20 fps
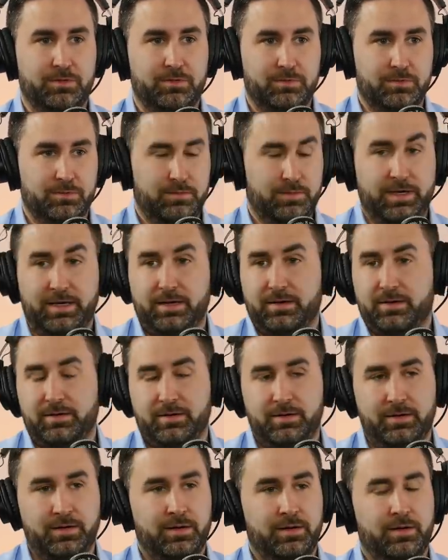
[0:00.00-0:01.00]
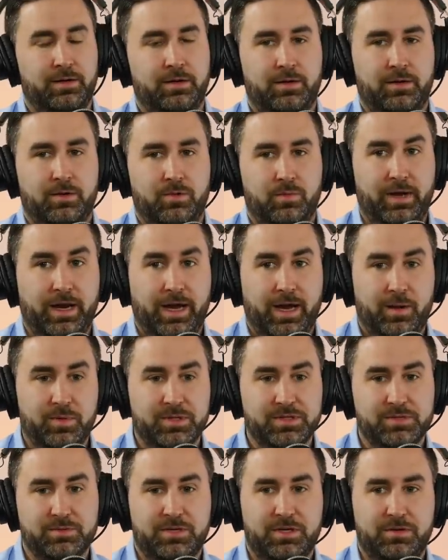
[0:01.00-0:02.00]
you yeah, what
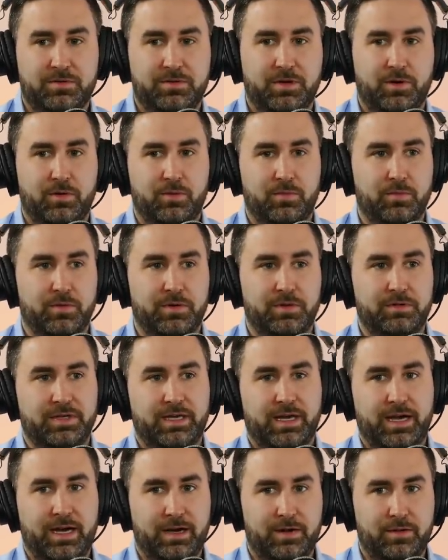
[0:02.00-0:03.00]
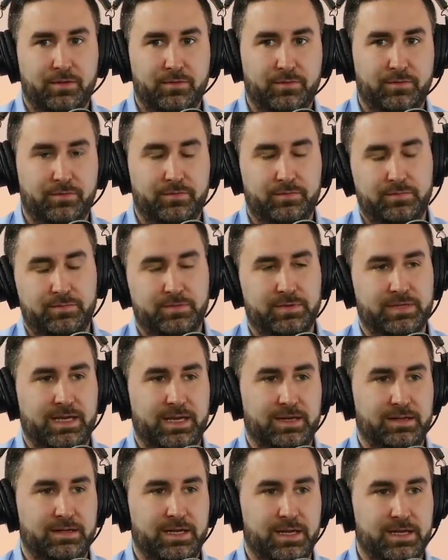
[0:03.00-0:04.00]
happens when you don't really have
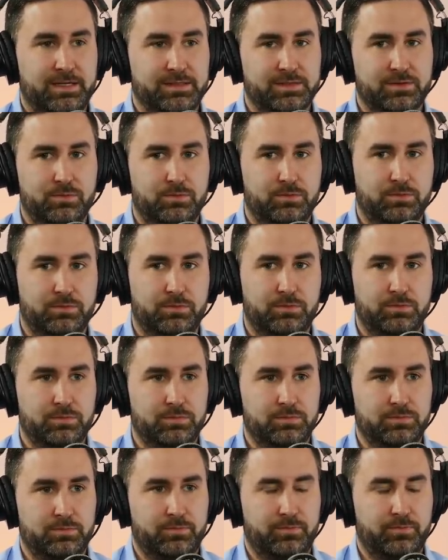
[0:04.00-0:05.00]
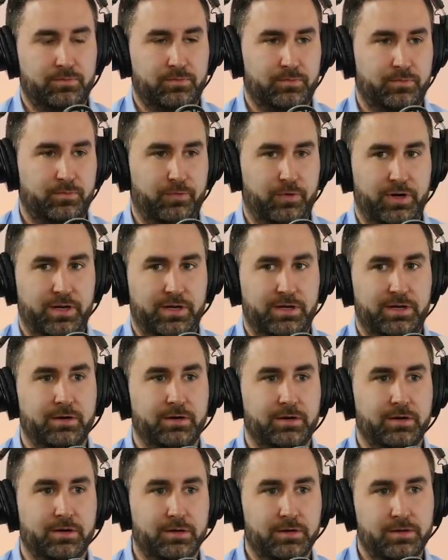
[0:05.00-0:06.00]
day to day school for a
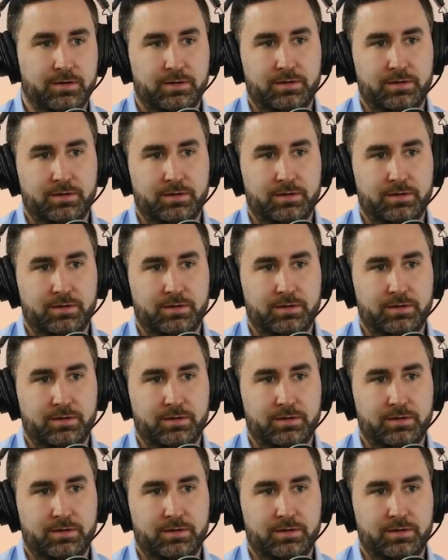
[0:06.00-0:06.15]
year?